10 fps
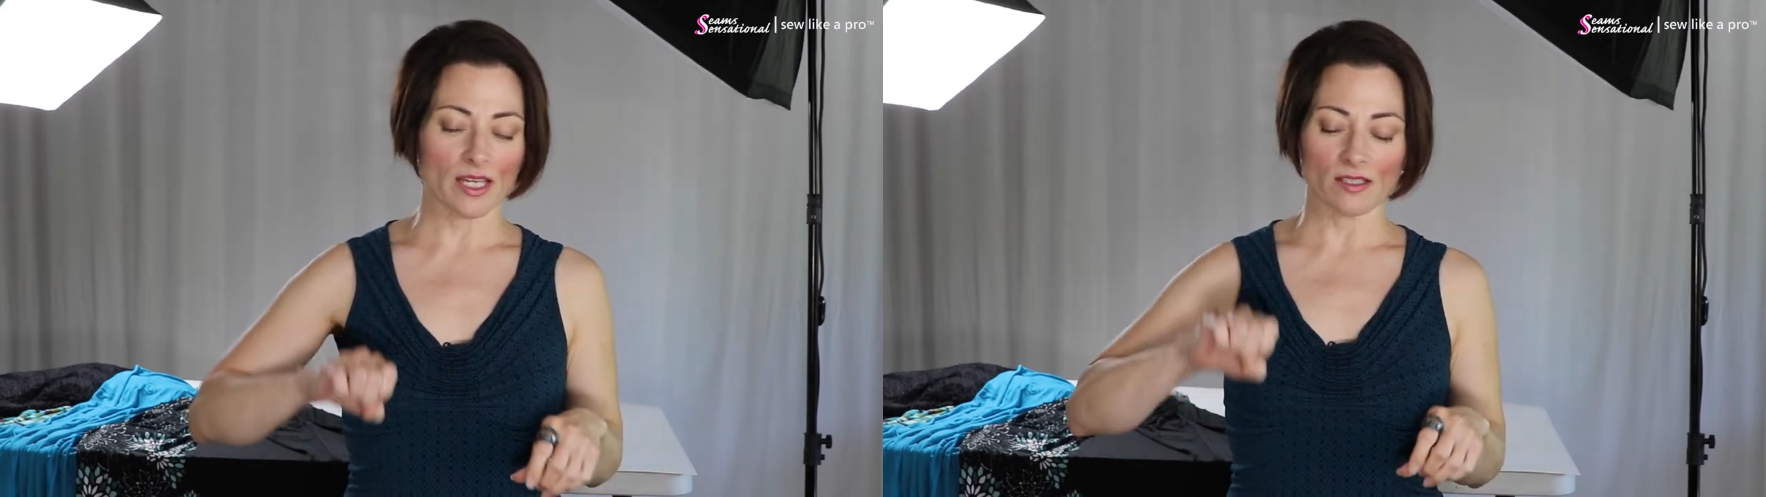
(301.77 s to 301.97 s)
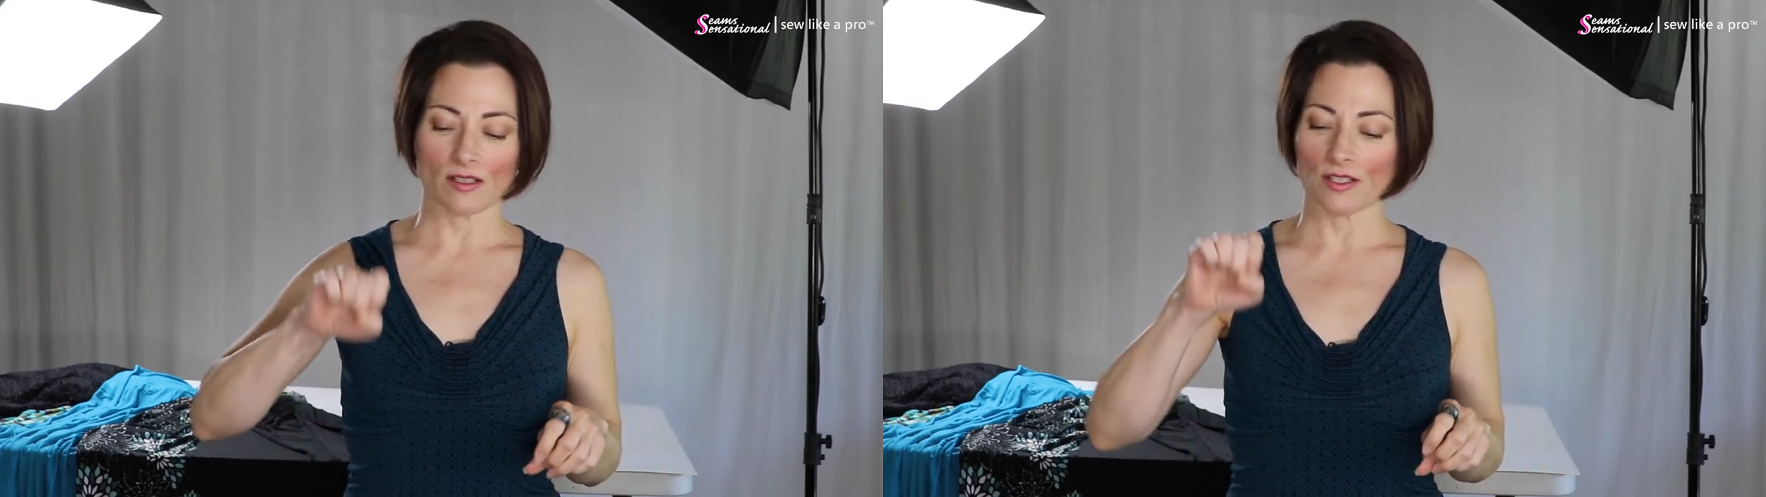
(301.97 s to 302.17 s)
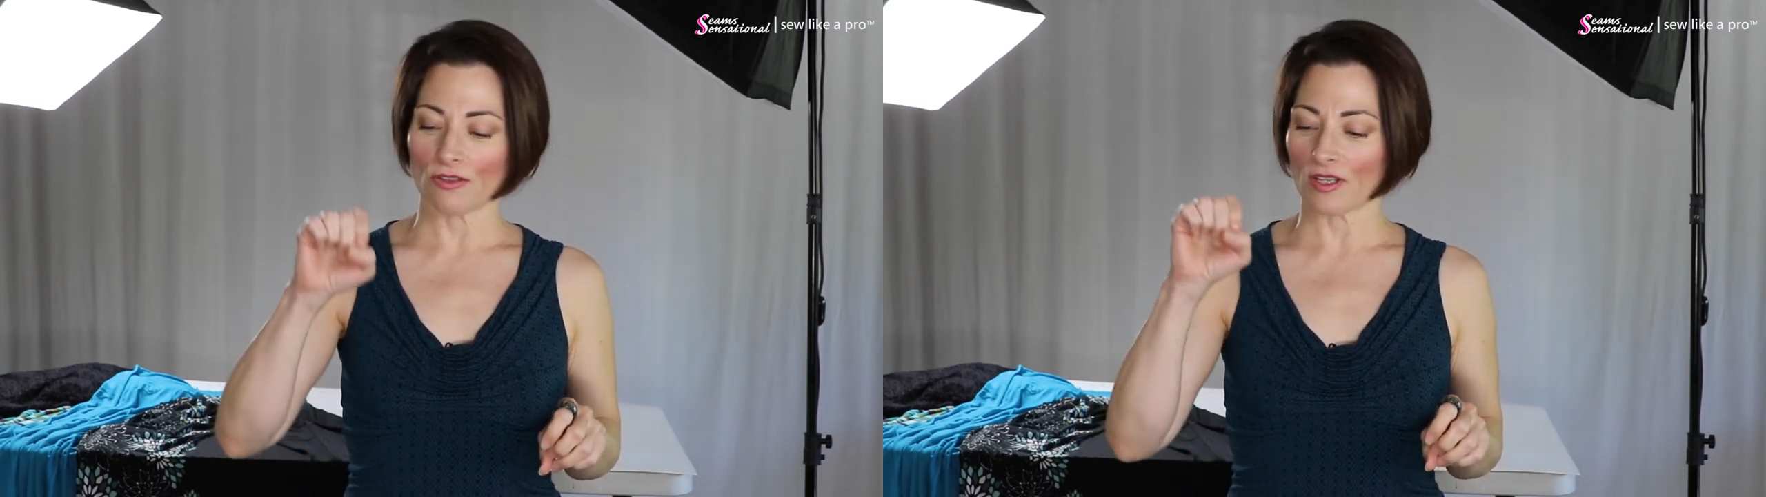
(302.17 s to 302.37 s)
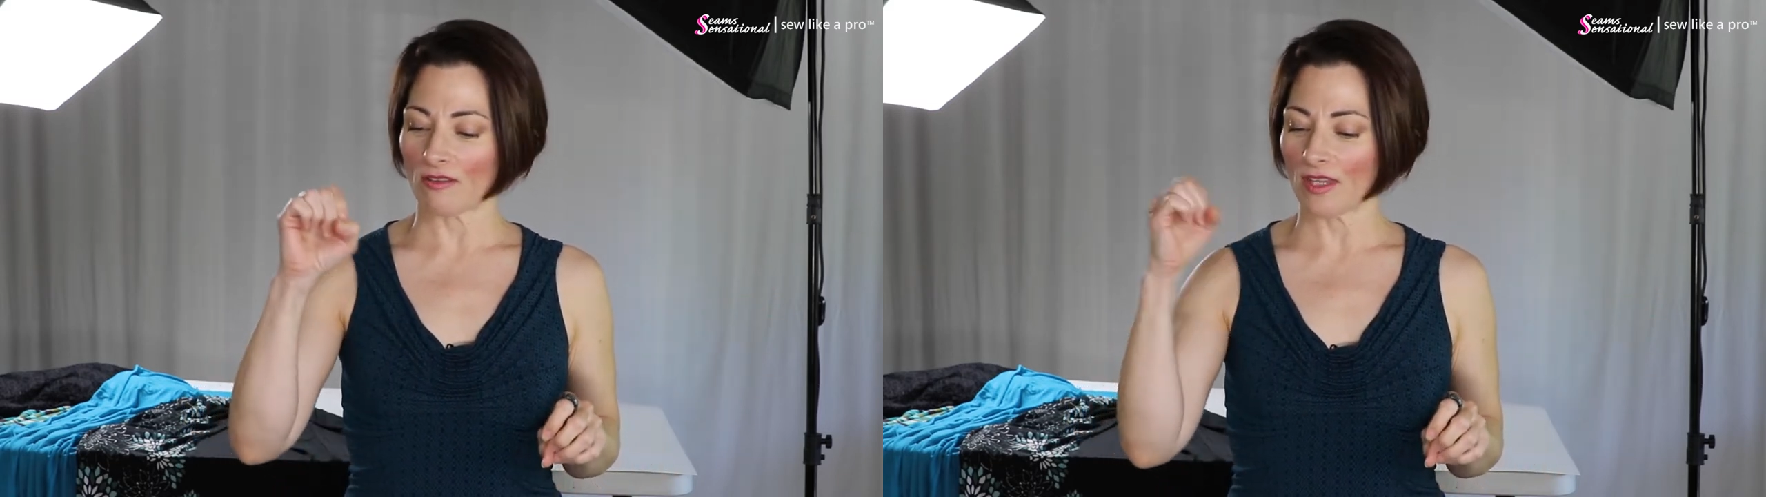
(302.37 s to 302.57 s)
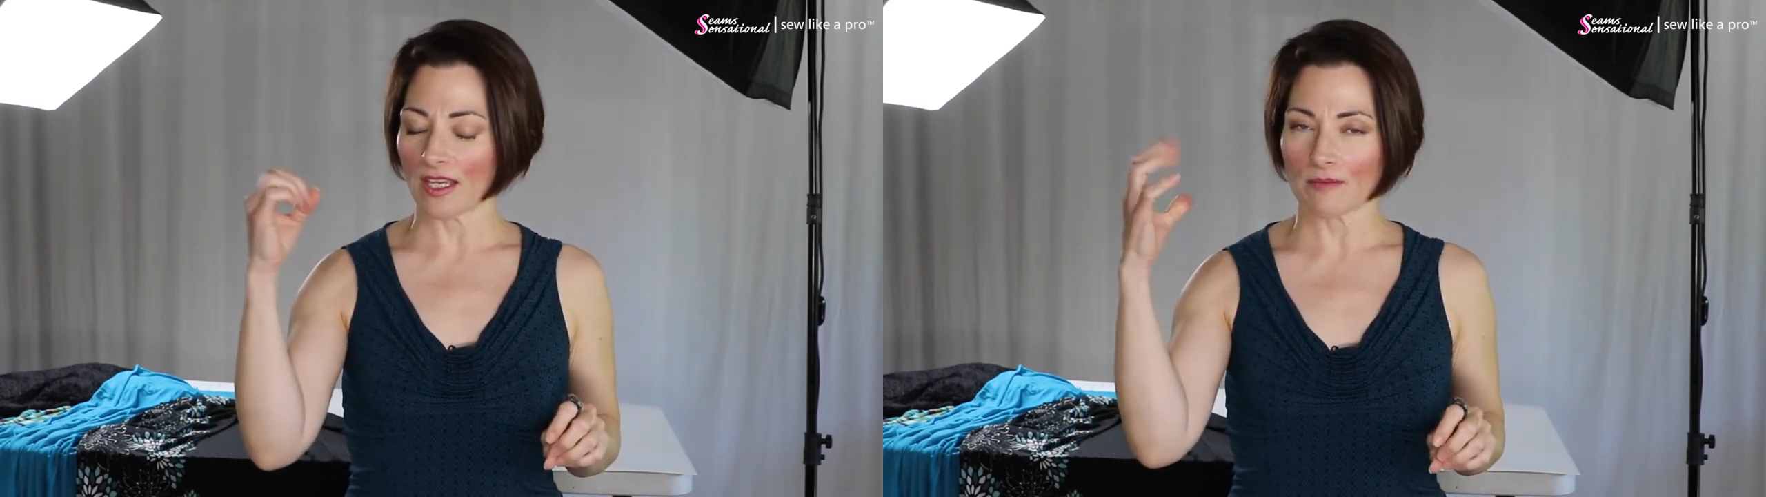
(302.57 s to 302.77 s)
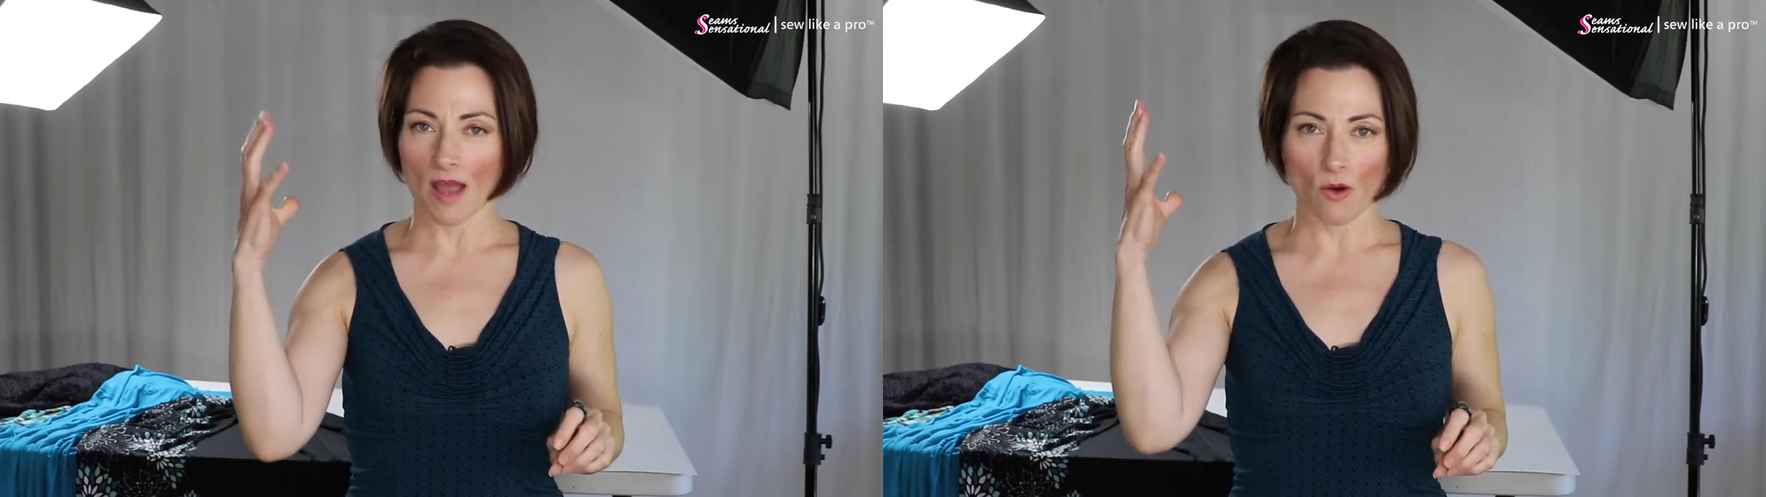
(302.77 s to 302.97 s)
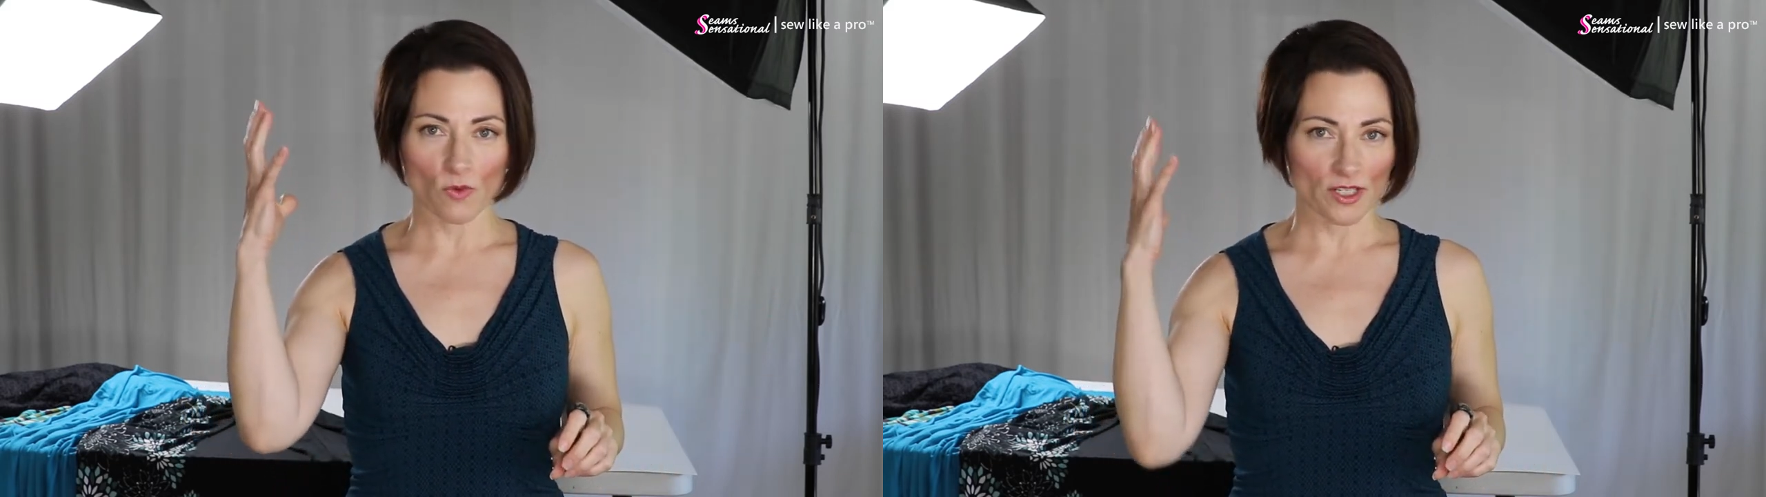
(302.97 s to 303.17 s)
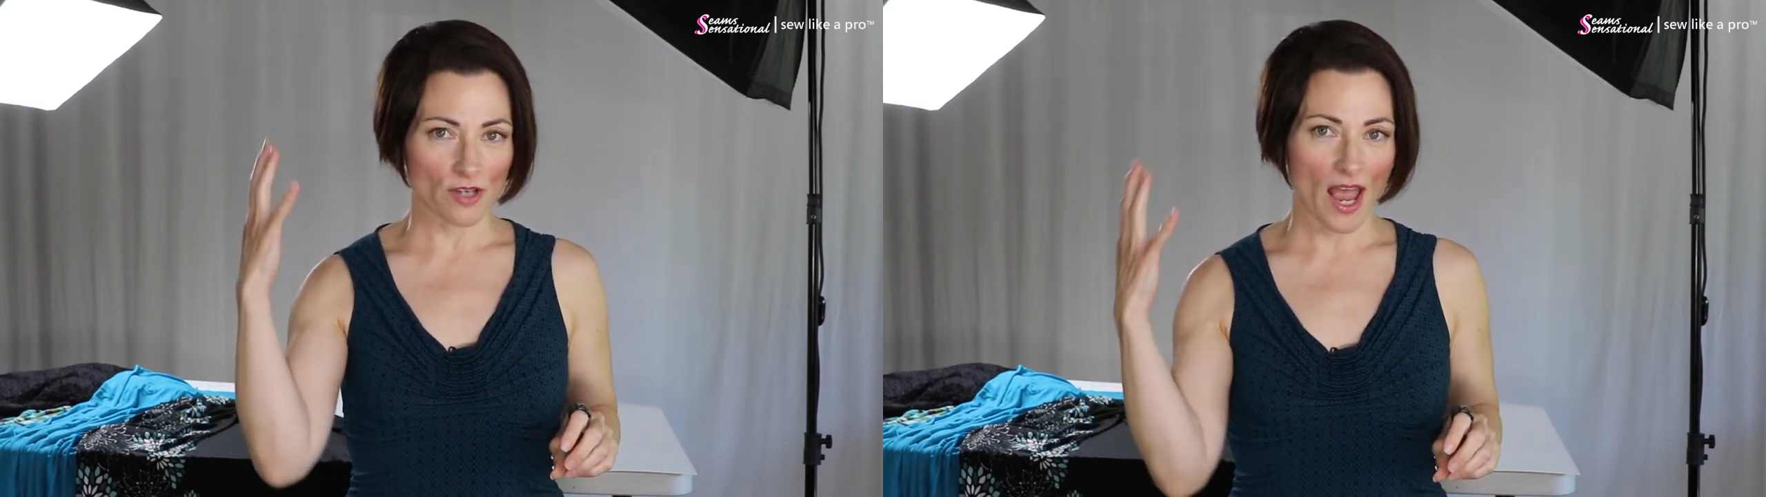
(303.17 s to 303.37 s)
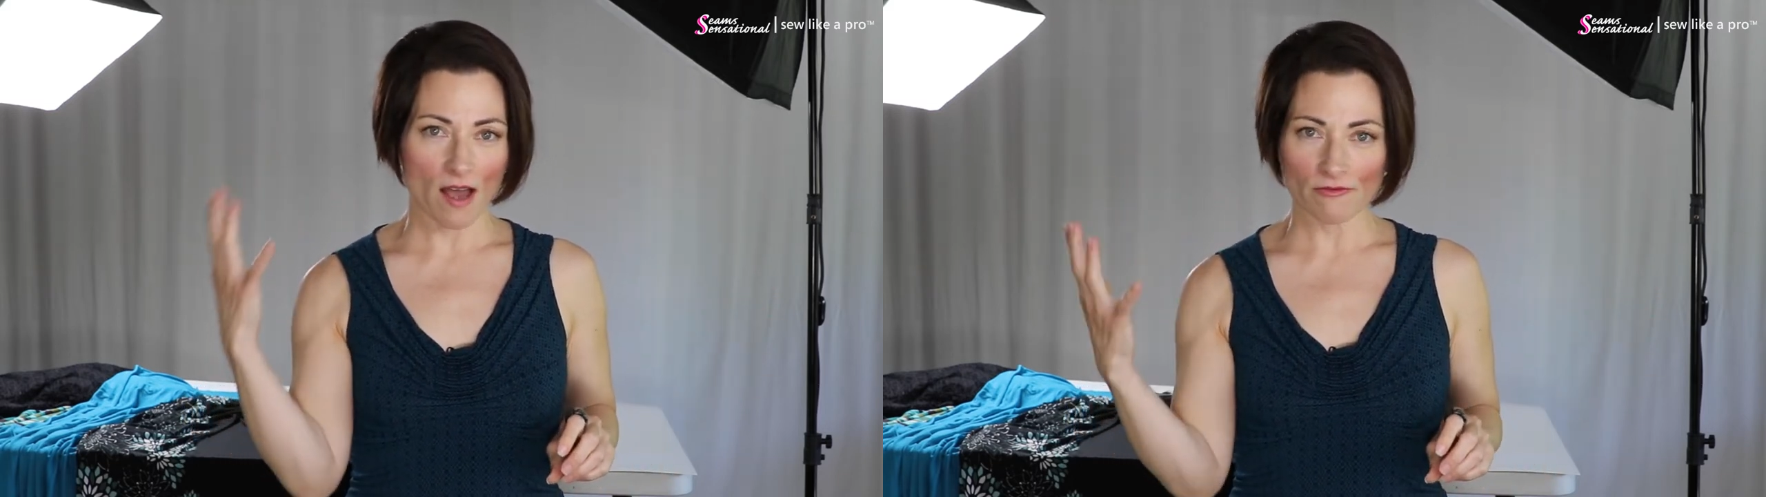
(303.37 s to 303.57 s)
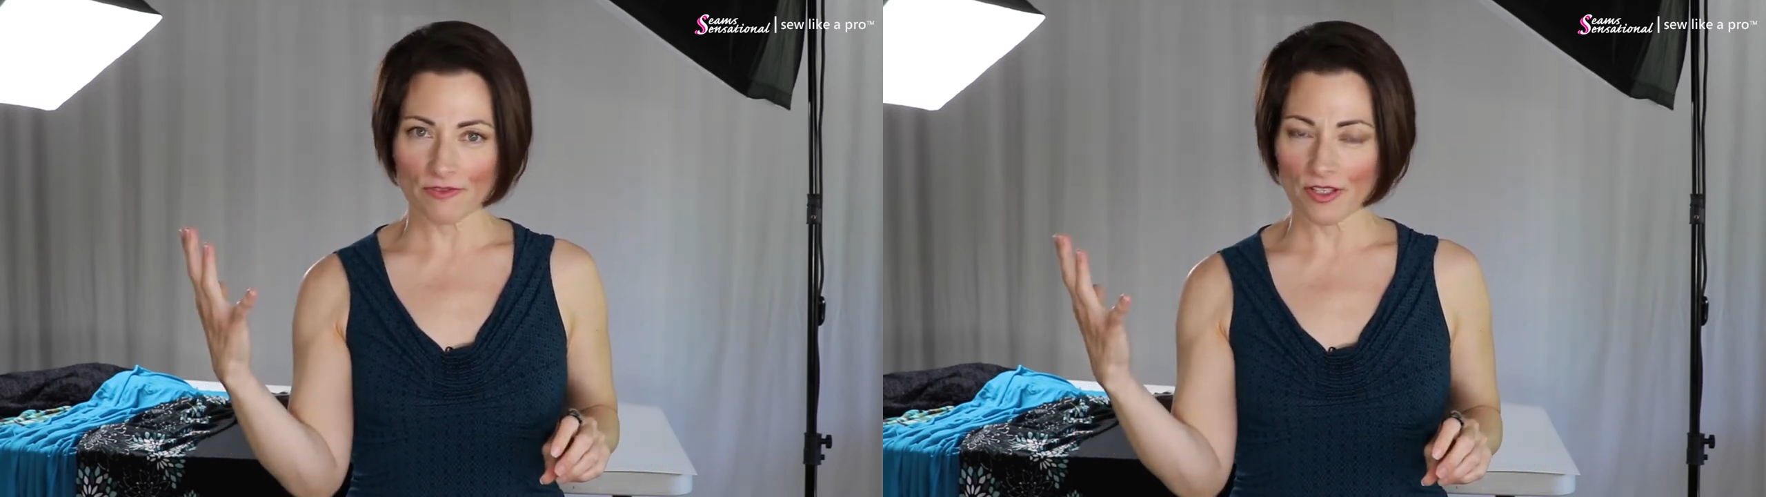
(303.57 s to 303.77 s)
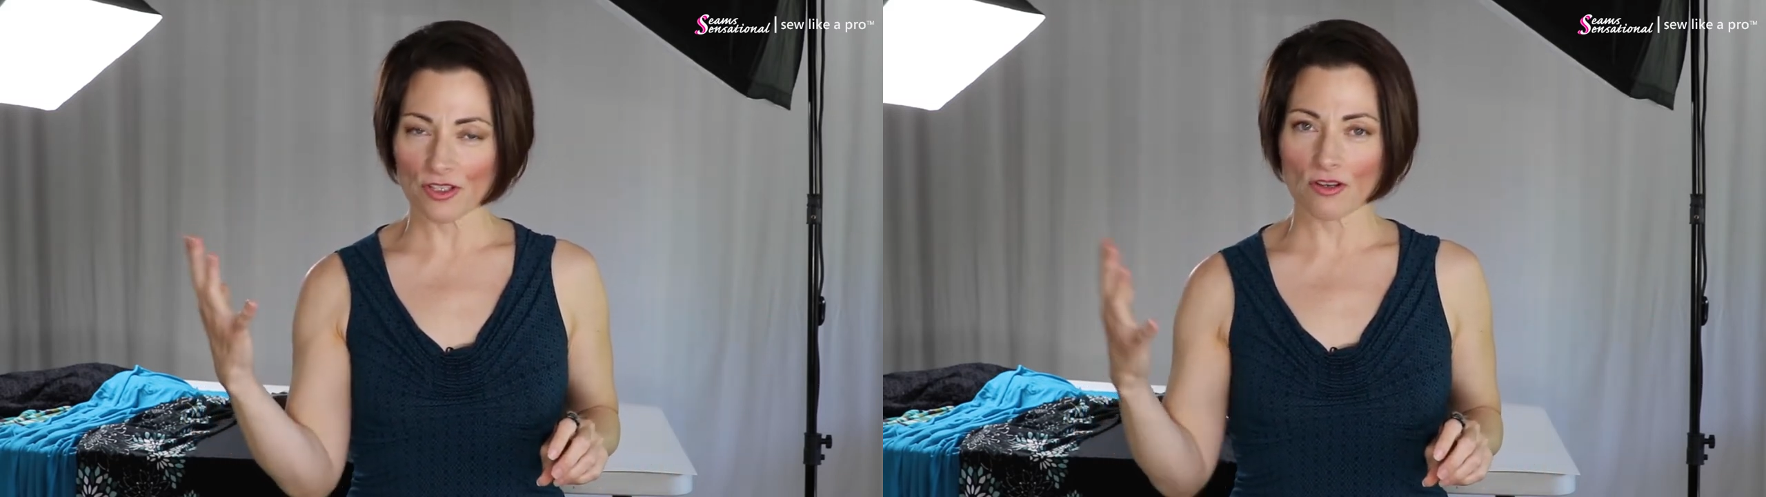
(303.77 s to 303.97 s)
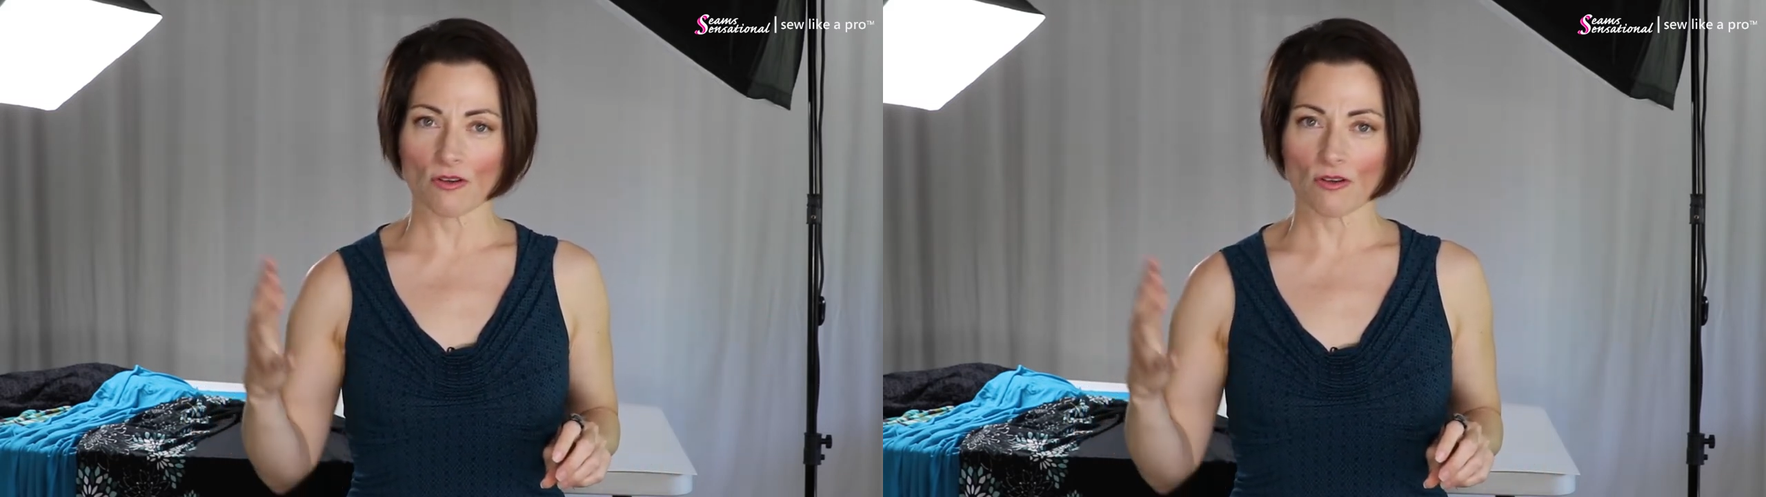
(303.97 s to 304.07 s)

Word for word: and you can think about what outfit you're